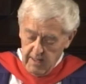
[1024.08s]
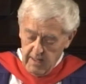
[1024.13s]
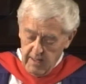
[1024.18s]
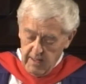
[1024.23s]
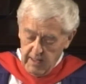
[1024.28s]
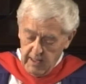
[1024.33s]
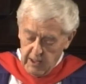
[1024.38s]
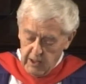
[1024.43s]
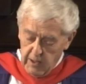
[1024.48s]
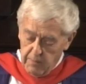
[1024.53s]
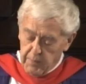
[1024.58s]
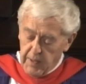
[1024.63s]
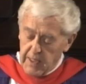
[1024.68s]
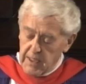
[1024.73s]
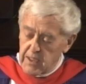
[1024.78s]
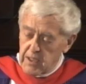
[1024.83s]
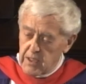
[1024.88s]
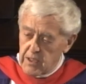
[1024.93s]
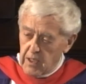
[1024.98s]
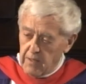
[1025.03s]
In the
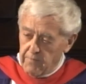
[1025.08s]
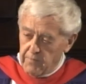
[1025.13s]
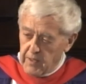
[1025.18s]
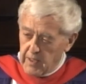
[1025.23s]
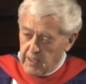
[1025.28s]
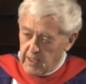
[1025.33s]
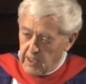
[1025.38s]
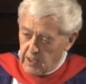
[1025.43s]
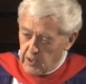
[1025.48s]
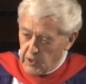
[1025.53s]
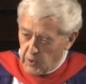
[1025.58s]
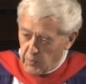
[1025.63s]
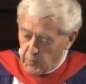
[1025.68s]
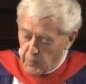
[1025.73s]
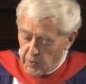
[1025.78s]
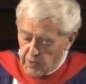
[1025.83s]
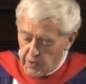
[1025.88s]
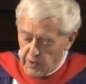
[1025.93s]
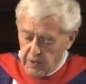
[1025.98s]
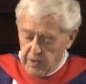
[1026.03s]
presence of the healing
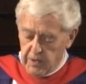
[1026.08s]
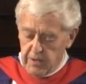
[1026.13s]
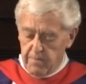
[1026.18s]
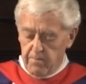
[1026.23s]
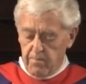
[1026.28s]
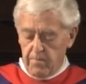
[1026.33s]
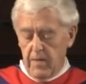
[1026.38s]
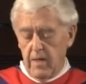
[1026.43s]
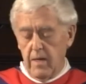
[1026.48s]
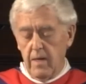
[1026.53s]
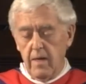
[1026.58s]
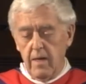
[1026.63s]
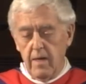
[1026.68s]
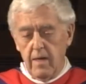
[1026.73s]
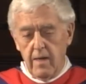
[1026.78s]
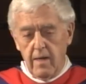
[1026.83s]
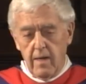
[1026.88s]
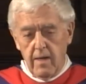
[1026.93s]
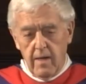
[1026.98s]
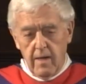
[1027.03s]
word,
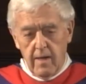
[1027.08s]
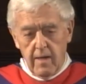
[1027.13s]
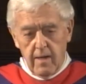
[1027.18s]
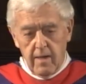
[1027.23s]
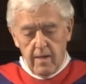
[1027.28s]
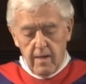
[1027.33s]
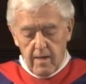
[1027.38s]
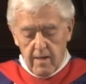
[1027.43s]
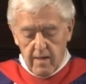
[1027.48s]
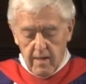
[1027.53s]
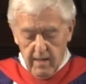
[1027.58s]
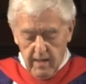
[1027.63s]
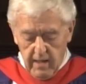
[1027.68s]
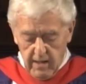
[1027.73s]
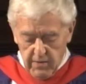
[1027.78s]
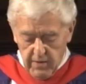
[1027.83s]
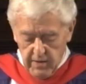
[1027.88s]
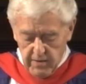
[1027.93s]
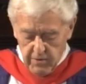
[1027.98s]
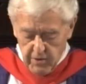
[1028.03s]
in
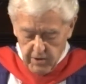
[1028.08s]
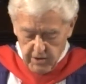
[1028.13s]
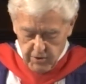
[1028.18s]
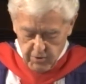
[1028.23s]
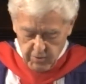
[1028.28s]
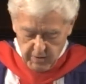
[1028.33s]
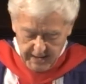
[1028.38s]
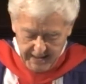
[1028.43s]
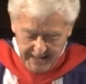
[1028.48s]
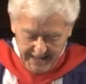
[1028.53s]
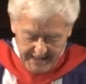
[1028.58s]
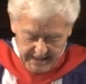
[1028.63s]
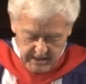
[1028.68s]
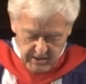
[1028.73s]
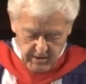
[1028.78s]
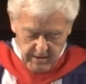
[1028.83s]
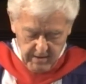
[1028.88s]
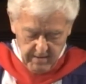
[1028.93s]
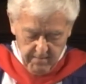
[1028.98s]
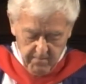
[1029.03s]
the nurturing
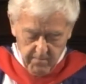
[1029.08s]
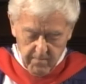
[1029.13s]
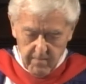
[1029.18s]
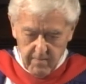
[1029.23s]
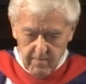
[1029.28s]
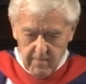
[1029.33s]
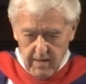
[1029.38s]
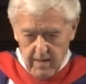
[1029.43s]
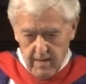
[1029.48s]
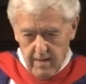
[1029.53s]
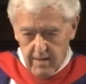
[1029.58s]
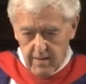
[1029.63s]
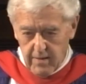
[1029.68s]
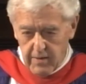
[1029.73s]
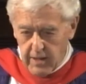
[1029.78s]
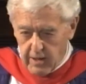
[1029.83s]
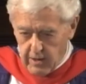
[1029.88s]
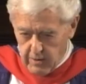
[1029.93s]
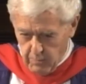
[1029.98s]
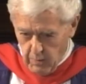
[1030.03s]
action,
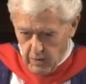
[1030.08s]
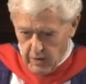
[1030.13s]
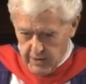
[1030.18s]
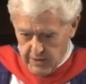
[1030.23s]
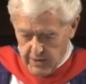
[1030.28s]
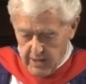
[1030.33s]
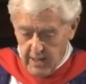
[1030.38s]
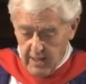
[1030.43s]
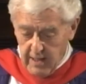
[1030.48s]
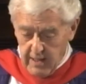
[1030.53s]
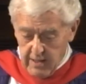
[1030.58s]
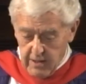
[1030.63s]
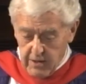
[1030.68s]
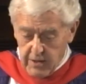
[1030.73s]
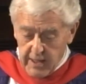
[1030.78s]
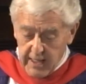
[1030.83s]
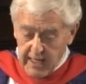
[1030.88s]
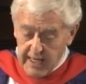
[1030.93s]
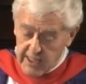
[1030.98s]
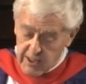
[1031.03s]
there it was.
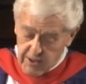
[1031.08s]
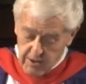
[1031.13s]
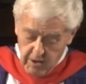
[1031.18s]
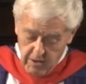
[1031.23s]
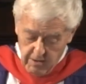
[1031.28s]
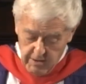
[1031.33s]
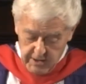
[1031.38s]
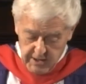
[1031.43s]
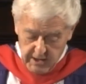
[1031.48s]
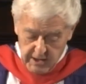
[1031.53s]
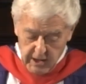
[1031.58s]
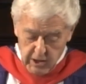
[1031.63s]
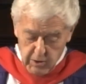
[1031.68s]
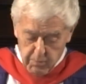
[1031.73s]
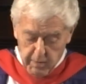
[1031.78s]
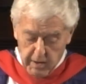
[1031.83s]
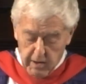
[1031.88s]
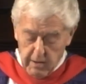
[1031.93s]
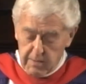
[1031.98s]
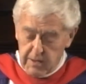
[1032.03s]
D.H. Lawrence in his
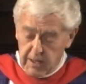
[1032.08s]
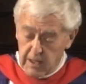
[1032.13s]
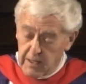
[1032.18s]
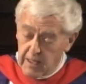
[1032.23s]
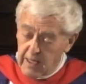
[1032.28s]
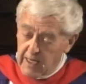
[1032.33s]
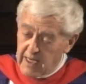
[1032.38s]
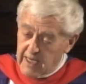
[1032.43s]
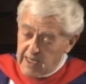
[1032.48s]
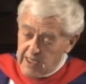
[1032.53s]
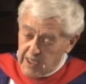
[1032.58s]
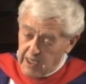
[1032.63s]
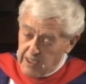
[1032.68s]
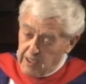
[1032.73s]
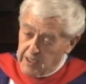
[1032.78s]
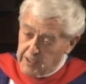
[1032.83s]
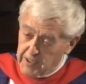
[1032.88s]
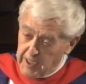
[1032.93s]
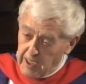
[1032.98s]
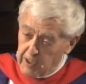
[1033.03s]
poem said, "Shall
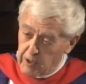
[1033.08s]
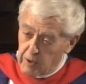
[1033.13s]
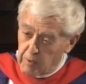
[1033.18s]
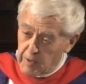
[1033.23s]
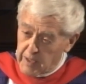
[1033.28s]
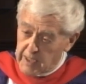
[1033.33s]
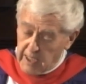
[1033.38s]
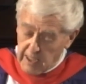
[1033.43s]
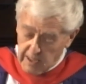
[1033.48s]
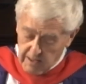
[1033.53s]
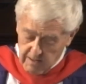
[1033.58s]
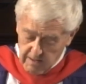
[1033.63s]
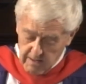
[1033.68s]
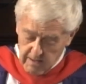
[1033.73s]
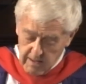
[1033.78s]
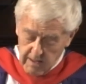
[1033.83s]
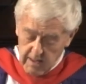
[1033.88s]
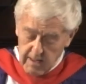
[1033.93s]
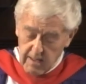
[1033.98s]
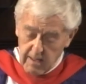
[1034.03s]
I tell you again
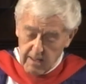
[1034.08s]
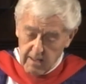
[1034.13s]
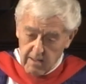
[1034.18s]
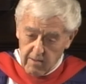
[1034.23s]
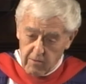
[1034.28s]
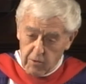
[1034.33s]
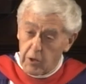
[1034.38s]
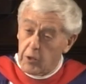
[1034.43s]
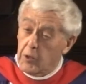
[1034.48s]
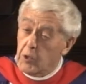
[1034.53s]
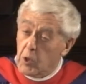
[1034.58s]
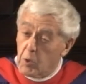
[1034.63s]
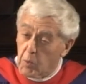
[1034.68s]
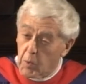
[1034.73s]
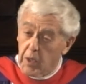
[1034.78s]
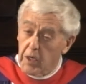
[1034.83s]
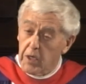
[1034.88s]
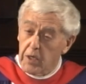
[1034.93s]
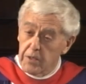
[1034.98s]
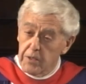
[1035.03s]
the new
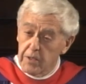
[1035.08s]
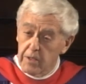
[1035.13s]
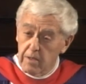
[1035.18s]
word?